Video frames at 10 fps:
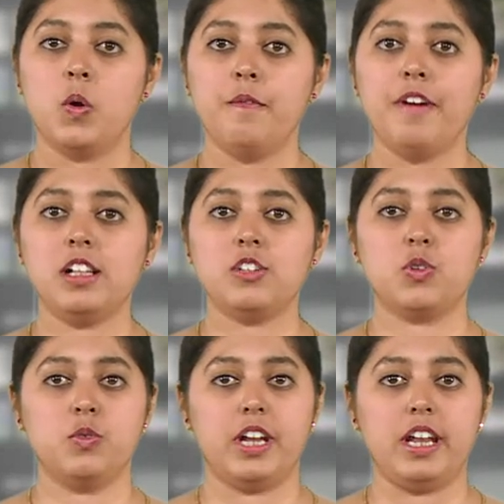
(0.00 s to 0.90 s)
Well
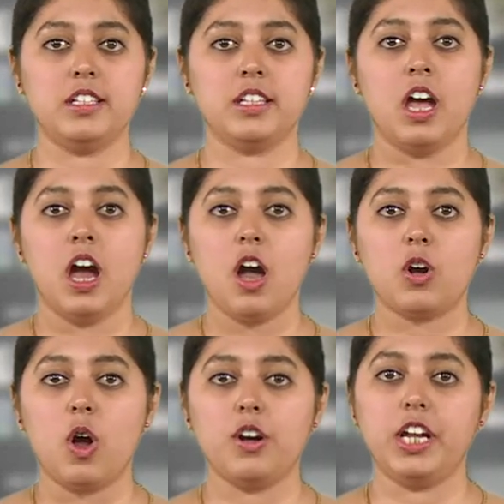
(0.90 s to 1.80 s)
students,
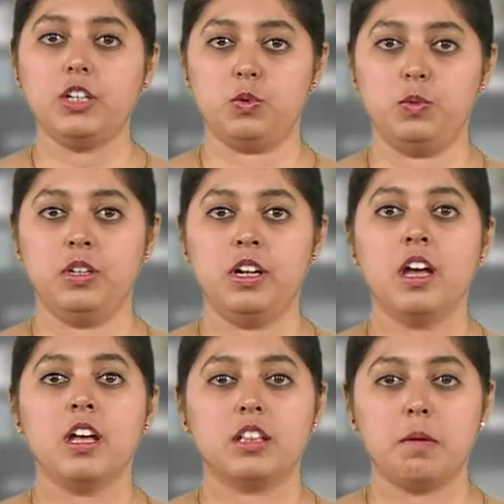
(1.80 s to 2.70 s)
according to
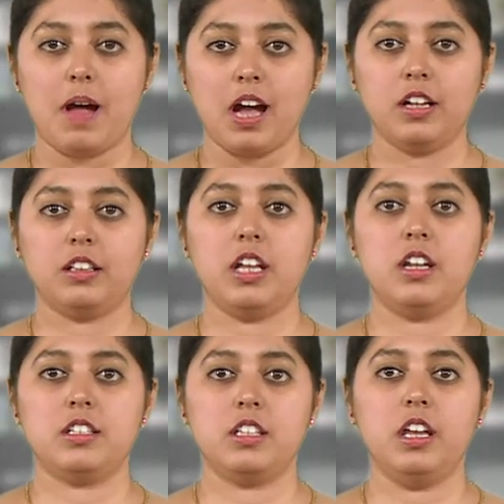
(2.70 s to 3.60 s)

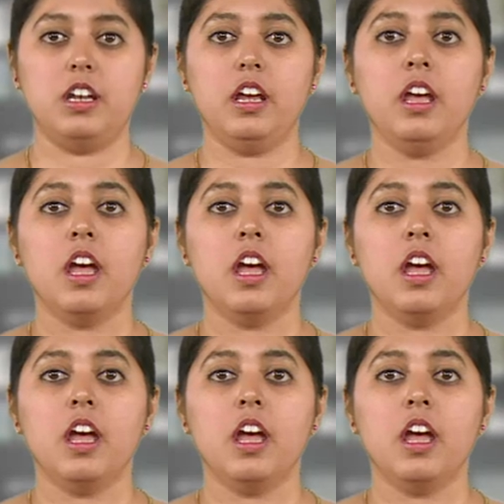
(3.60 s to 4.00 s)
Tabaqat-i-Nasiri,